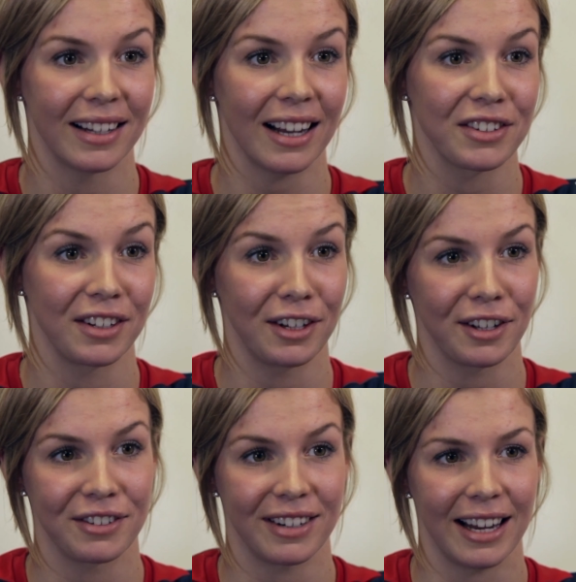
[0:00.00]
The National
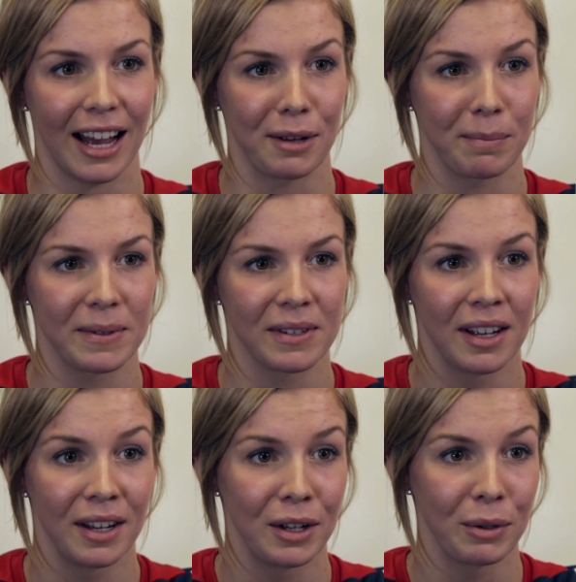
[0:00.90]
Lottery helps
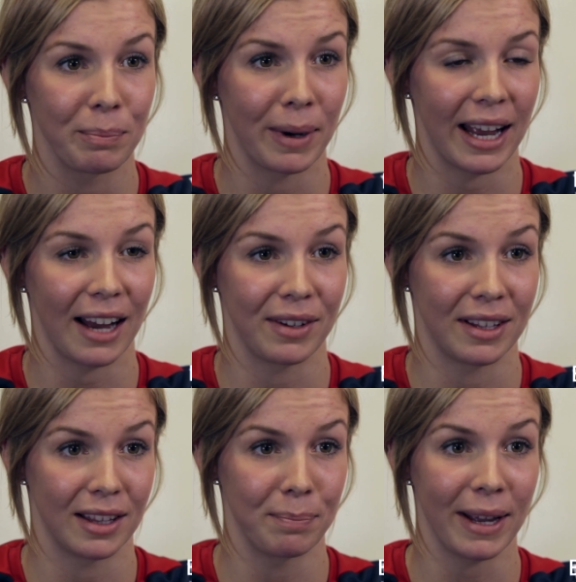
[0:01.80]
by
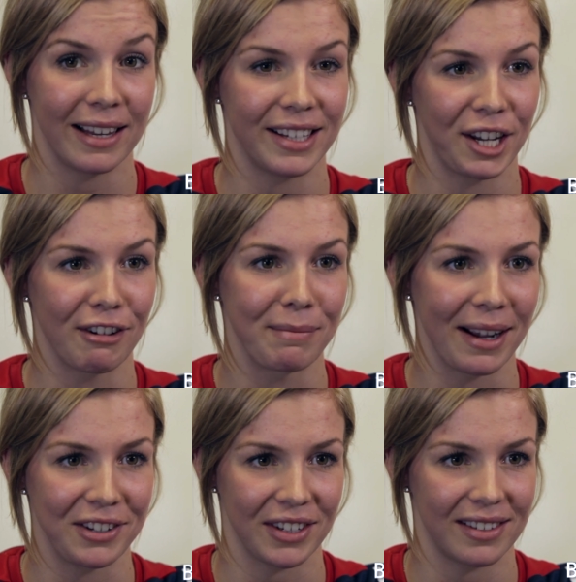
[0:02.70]
having the base here in
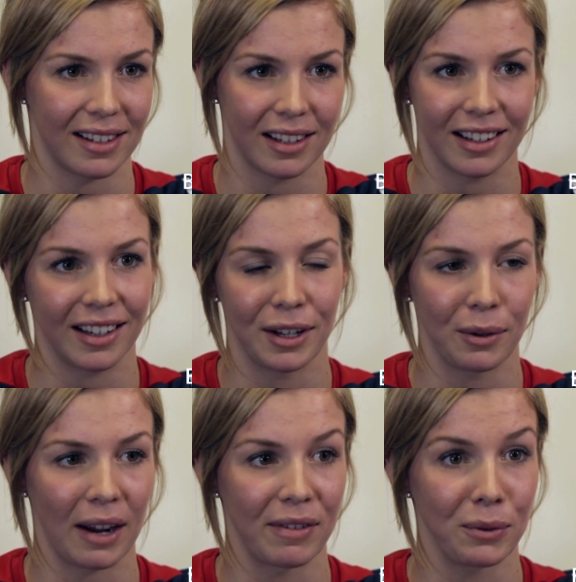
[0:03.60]
Manchester, you
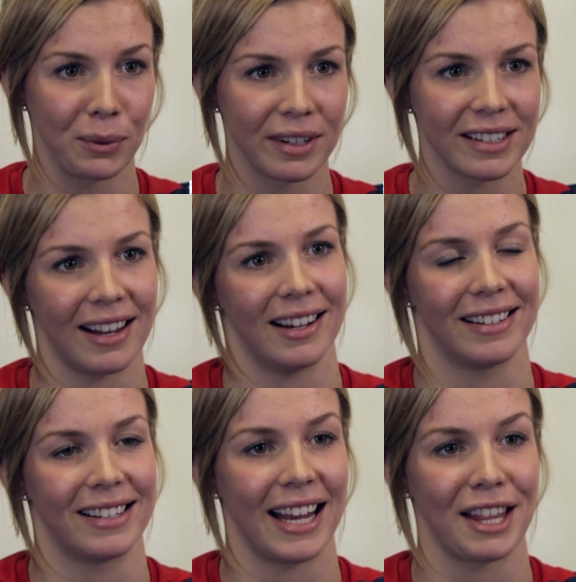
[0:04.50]
know, having all the
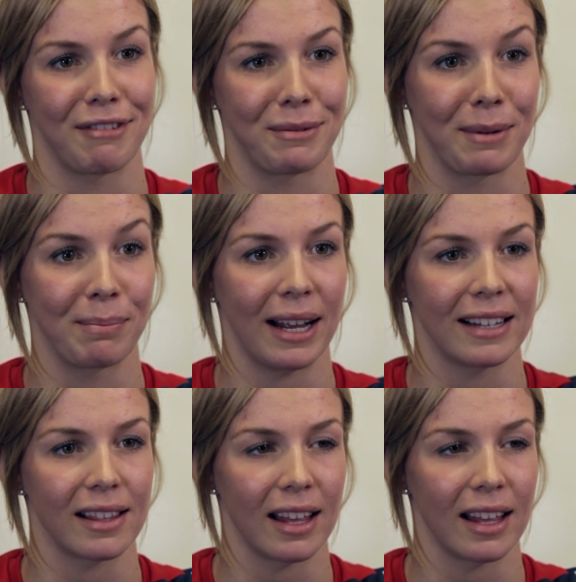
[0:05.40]
cyclists together in one place.